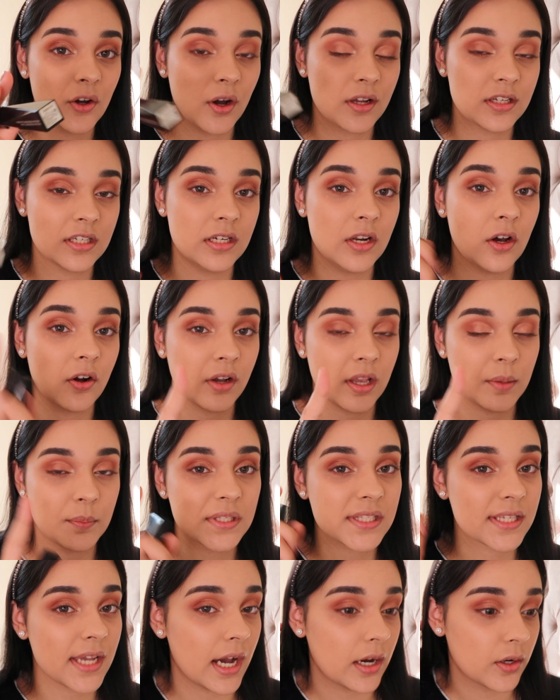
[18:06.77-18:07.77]
I did not get
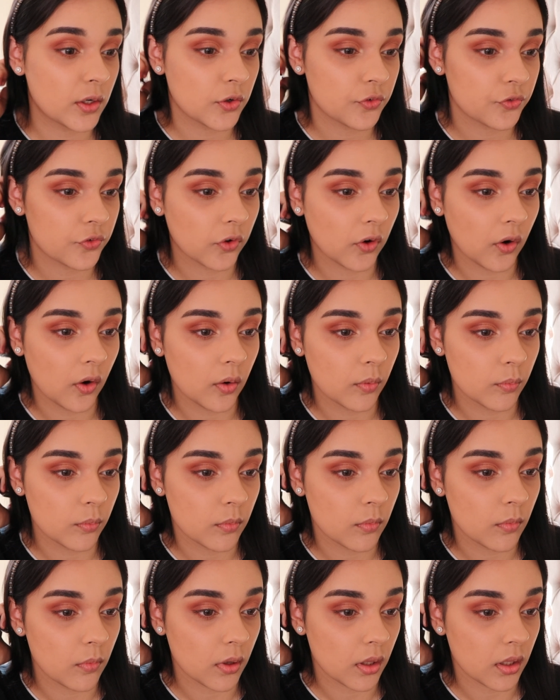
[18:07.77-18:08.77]
mascara
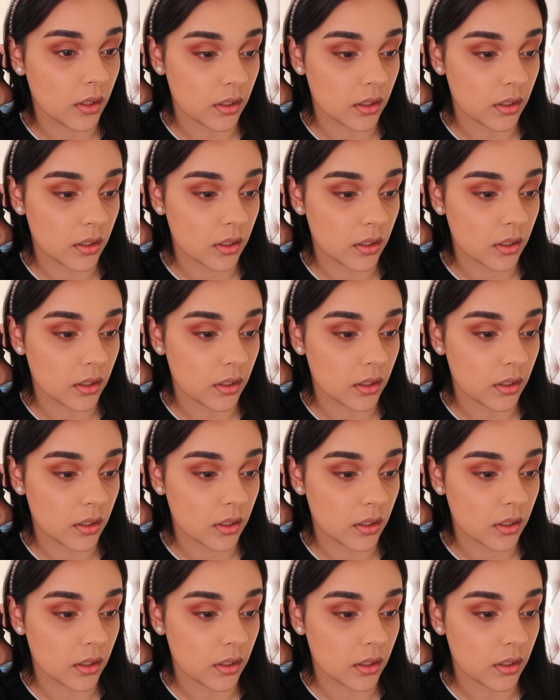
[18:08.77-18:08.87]
from